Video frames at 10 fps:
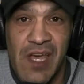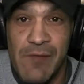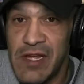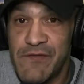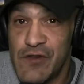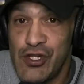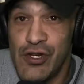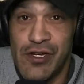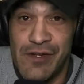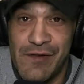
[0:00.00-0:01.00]
I'm not for
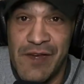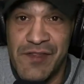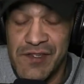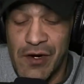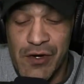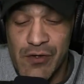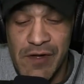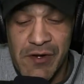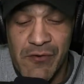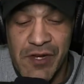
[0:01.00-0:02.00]
sure, on this article
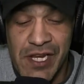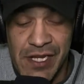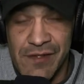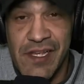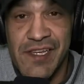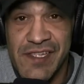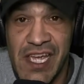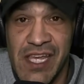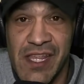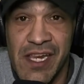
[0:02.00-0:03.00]
I've been reading, they
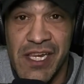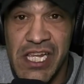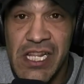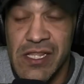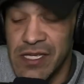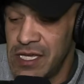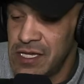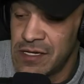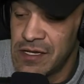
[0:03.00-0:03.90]
say that in Italy,